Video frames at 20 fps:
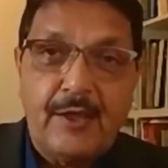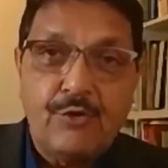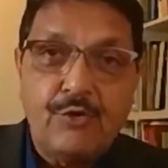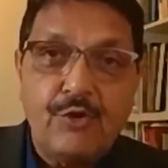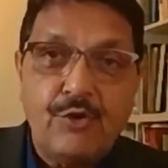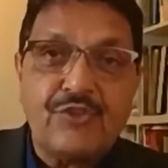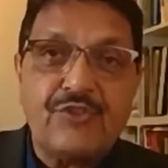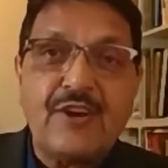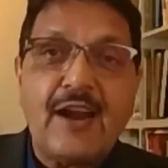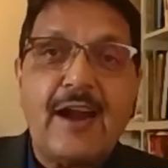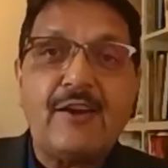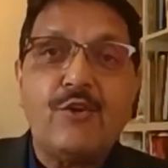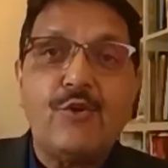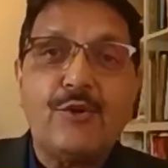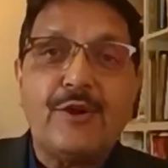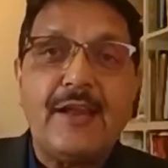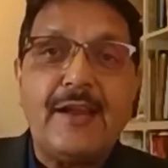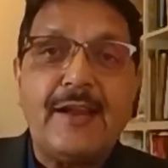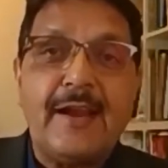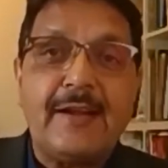You start
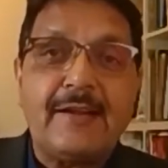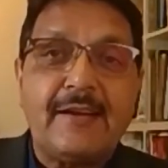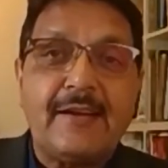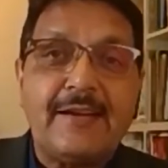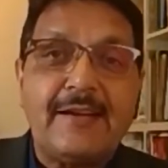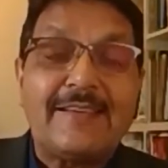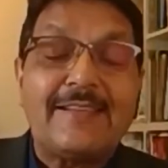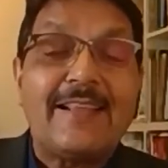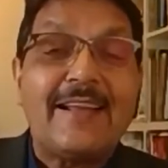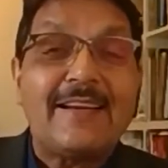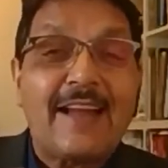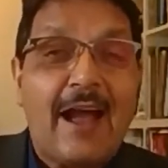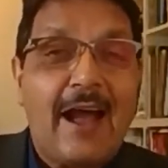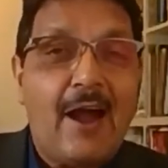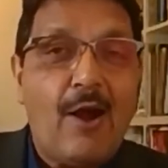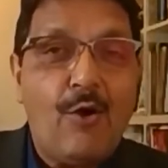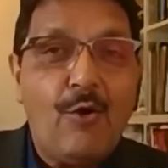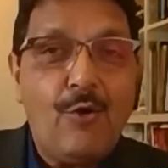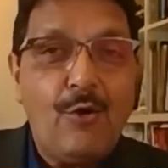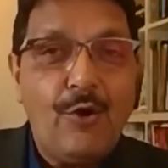looking at it, that
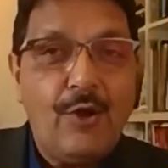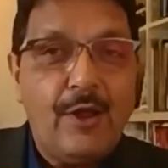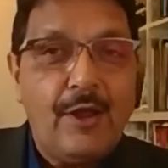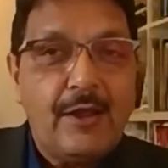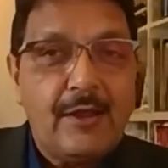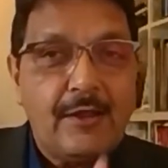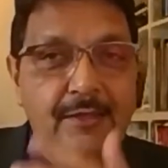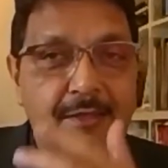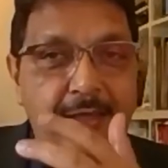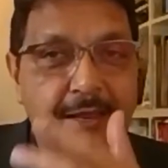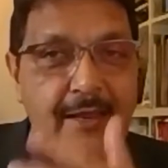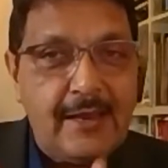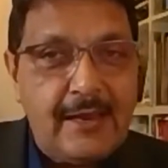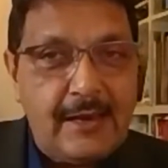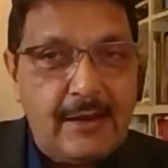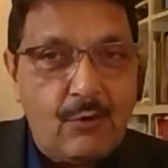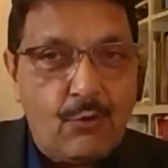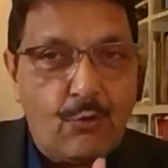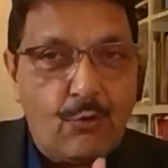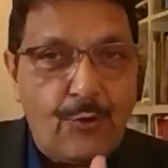how
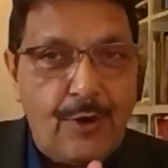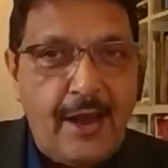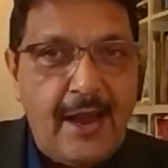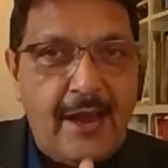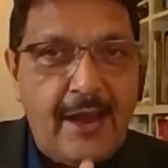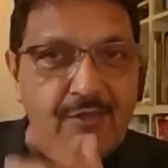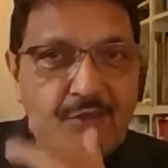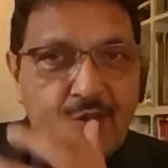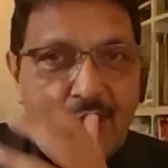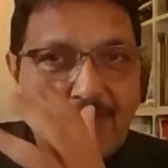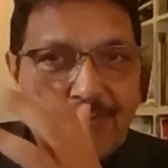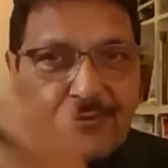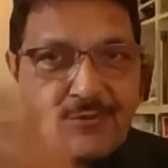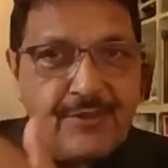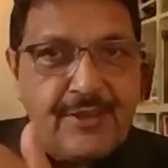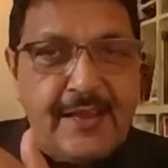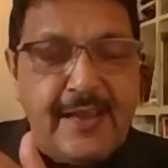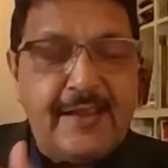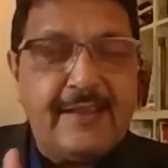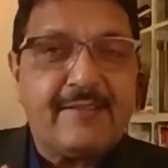the ways of
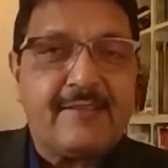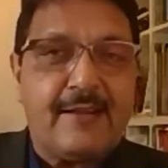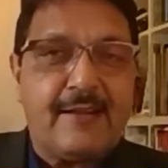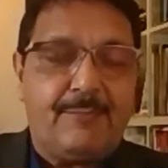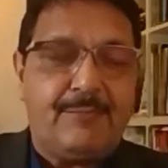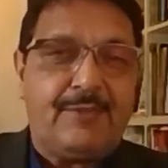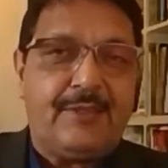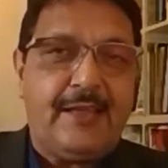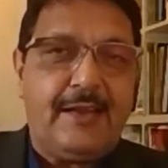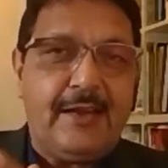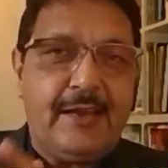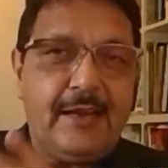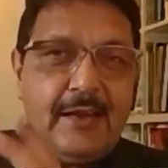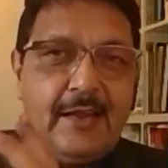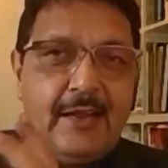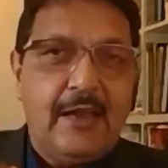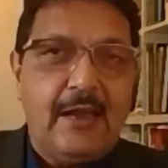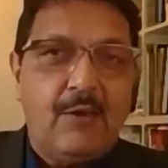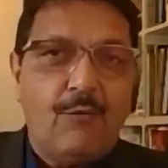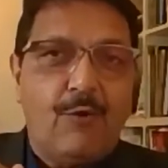seeing something
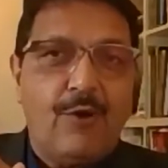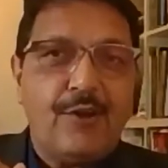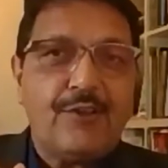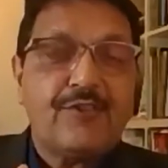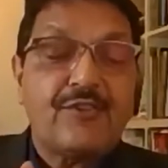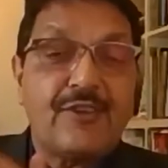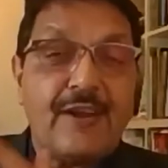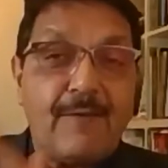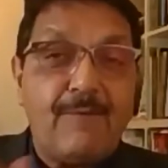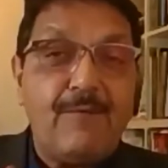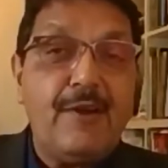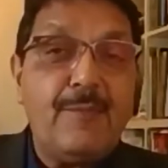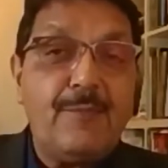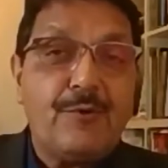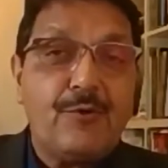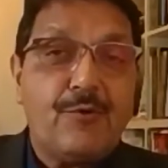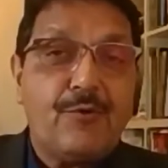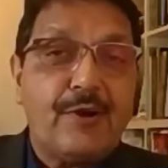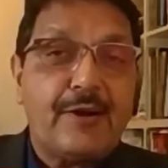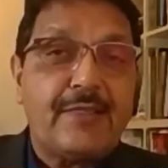was
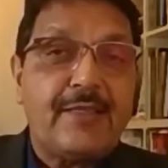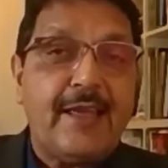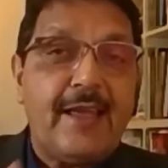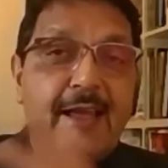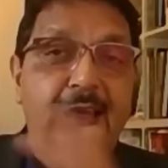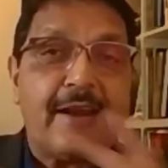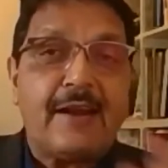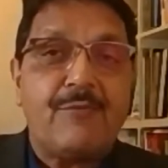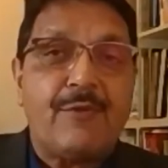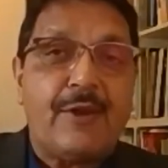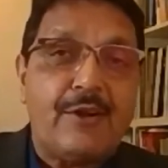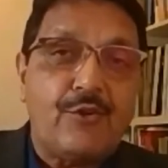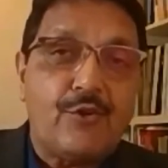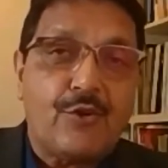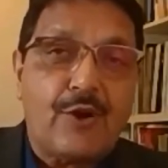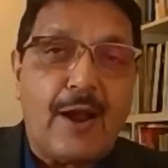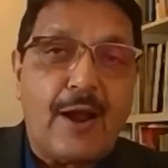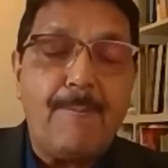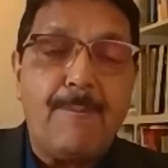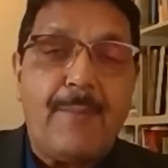developed over there, and when
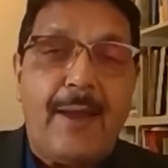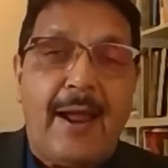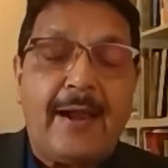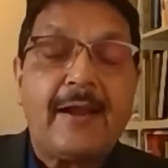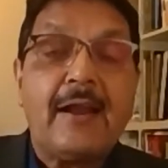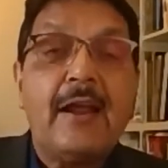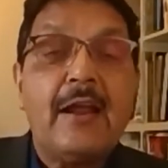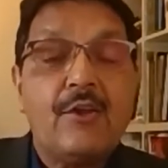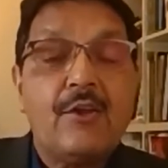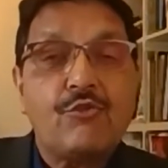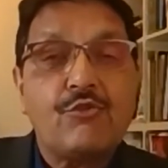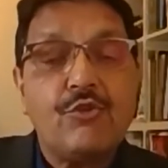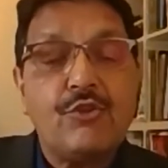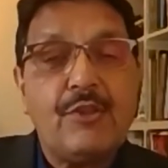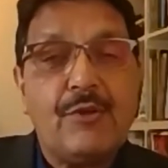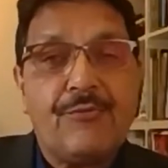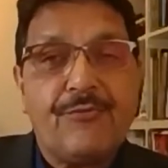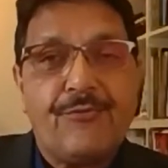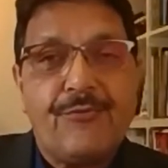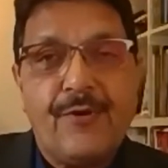you come back,
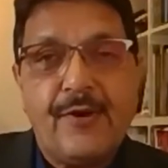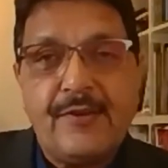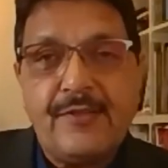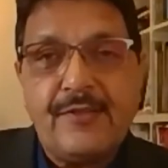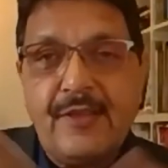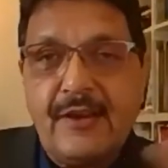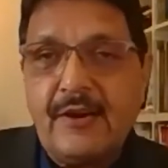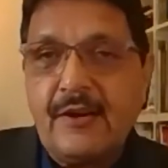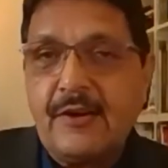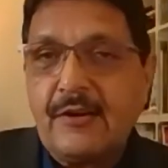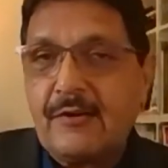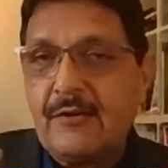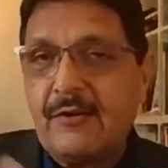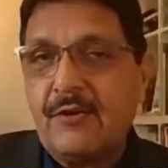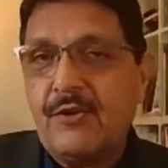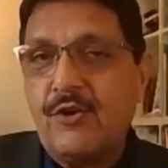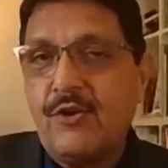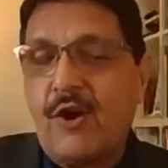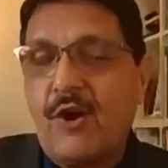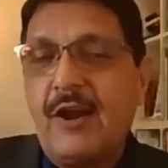so the further
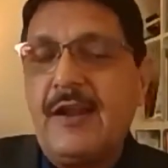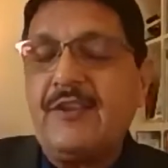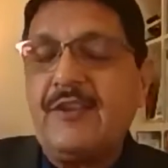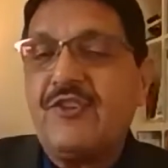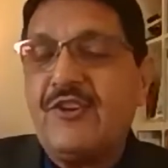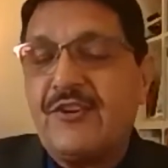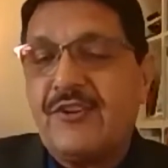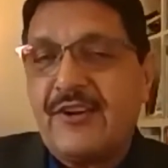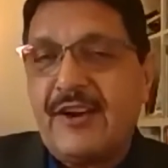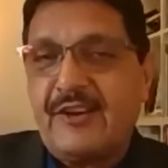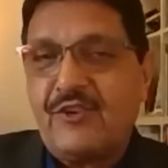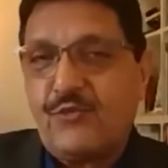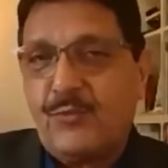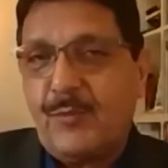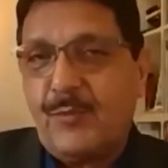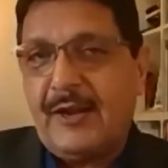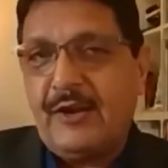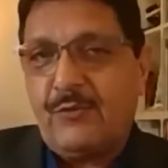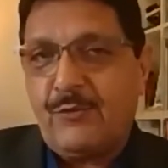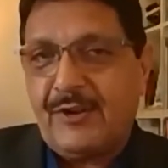knowledge
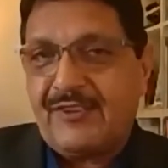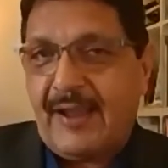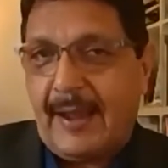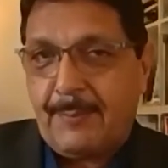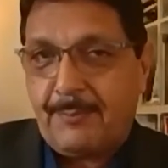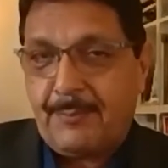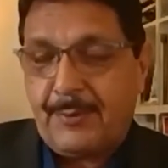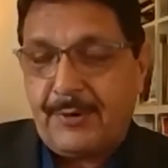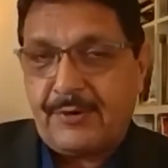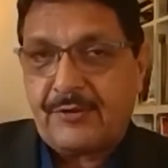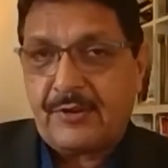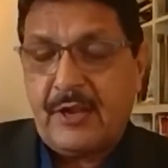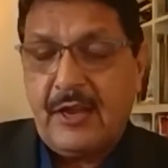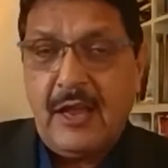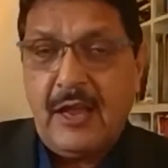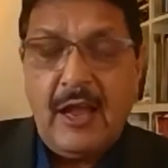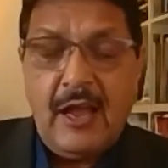enrichment which happens.